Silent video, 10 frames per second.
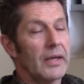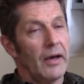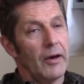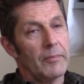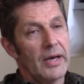
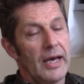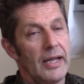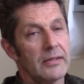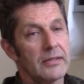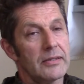
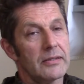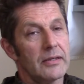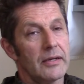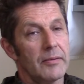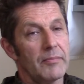
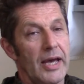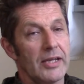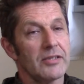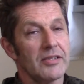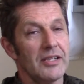
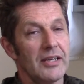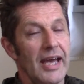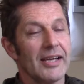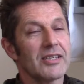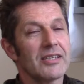As the
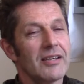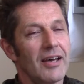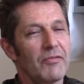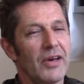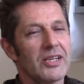
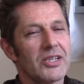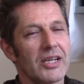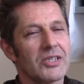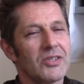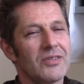
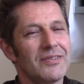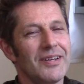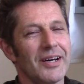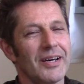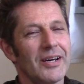ex-FHS
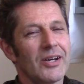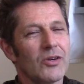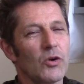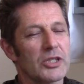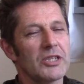
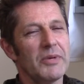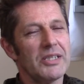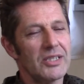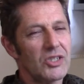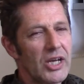course
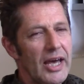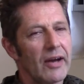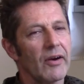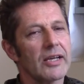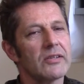committee
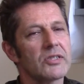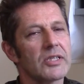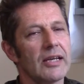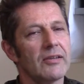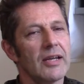chair, I can
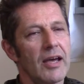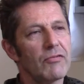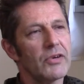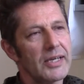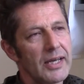say that
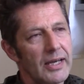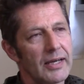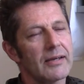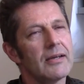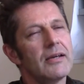every year